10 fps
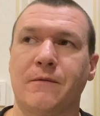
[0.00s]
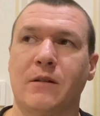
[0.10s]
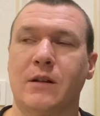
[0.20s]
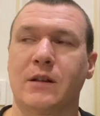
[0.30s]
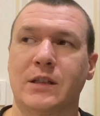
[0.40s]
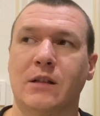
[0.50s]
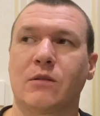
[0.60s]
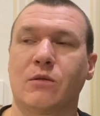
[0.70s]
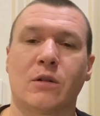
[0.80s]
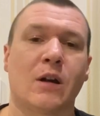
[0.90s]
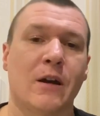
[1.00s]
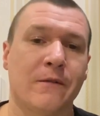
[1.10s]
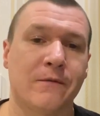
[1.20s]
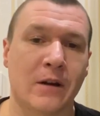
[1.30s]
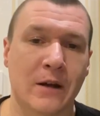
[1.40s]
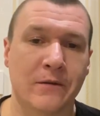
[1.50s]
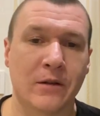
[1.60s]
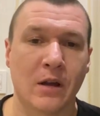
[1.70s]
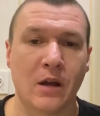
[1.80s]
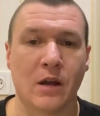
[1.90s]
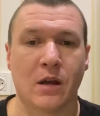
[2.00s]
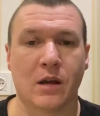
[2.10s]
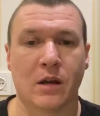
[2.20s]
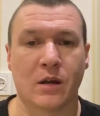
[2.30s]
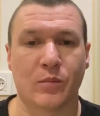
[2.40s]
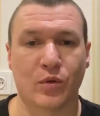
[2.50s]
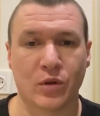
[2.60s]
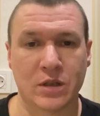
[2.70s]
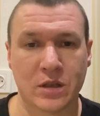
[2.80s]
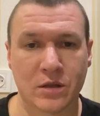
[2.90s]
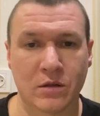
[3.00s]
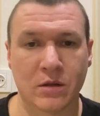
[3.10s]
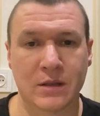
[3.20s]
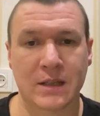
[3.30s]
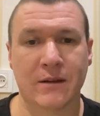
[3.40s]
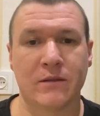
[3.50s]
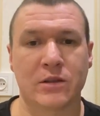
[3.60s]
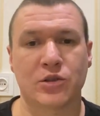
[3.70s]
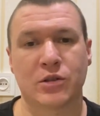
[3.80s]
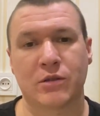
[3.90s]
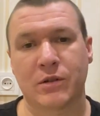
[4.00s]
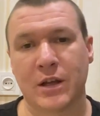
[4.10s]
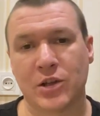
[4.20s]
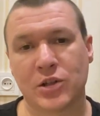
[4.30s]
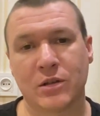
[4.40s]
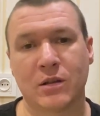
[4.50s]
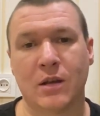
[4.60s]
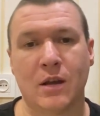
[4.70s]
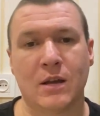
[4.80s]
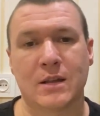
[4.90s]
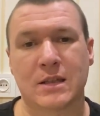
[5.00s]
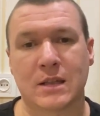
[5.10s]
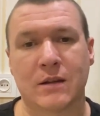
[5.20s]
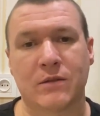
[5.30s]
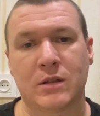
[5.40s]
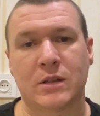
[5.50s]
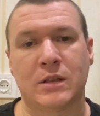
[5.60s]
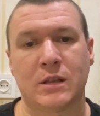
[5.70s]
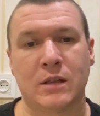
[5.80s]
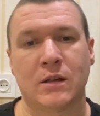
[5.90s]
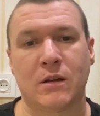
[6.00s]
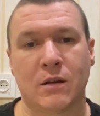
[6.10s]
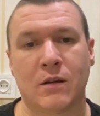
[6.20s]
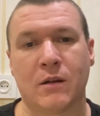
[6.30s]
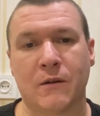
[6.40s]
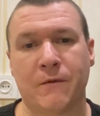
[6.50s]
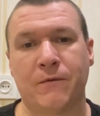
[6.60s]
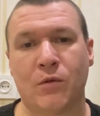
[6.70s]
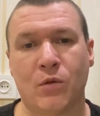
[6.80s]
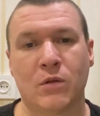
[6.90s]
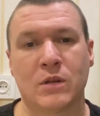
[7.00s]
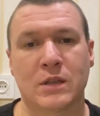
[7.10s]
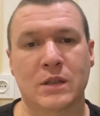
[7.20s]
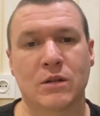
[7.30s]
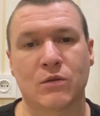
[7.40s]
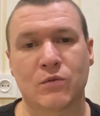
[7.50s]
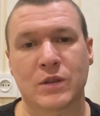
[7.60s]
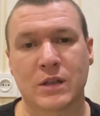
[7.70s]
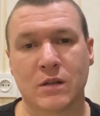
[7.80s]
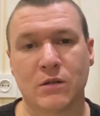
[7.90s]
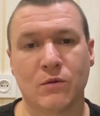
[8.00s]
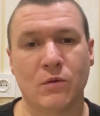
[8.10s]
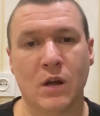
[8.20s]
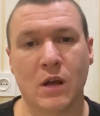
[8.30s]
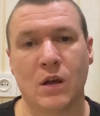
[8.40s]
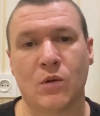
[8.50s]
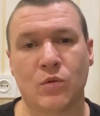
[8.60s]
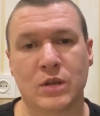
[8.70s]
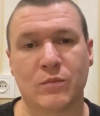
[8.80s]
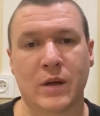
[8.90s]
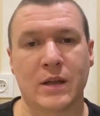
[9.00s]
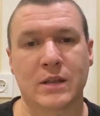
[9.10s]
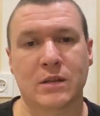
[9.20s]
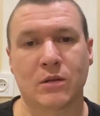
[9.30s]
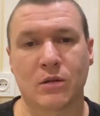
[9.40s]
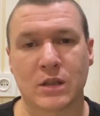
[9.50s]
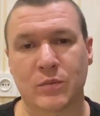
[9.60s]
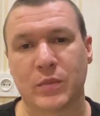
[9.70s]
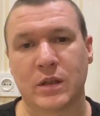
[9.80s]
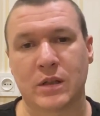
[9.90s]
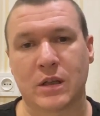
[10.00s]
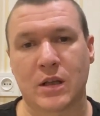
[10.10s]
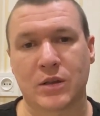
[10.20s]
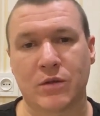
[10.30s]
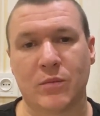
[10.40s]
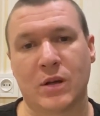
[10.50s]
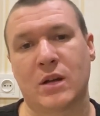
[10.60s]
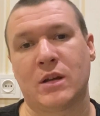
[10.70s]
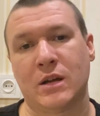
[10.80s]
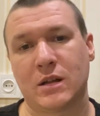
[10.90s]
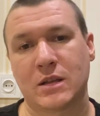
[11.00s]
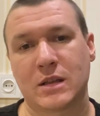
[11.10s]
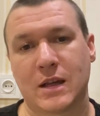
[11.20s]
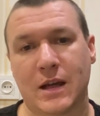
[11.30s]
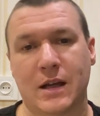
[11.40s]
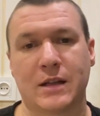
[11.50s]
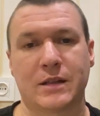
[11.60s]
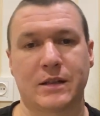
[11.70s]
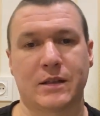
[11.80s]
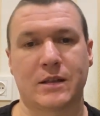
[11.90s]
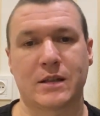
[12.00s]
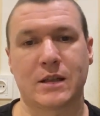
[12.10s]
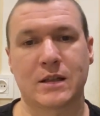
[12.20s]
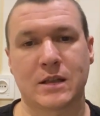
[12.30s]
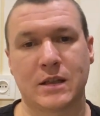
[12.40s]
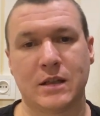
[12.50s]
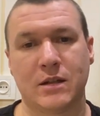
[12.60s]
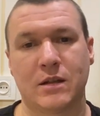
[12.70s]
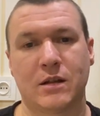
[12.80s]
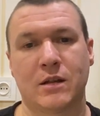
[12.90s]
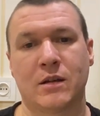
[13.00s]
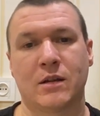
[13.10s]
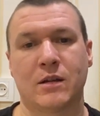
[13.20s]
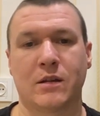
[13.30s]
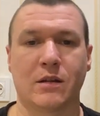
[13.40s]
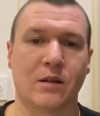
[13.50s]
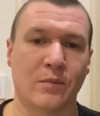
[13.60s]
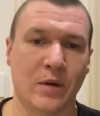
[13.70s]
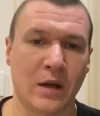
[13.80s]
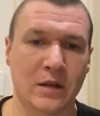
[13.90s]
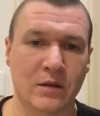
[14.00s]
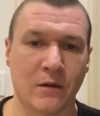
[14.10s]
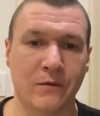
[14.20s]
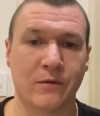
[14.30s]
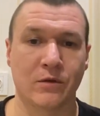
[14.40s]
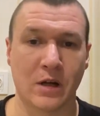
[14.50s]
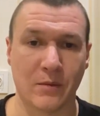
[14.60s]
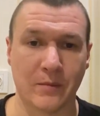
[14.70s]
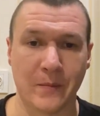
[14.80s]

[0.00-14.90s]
Intel Core i5 processor, 7th generation, 7400 with base clock speed 3 MHz and 16 GB of RAM.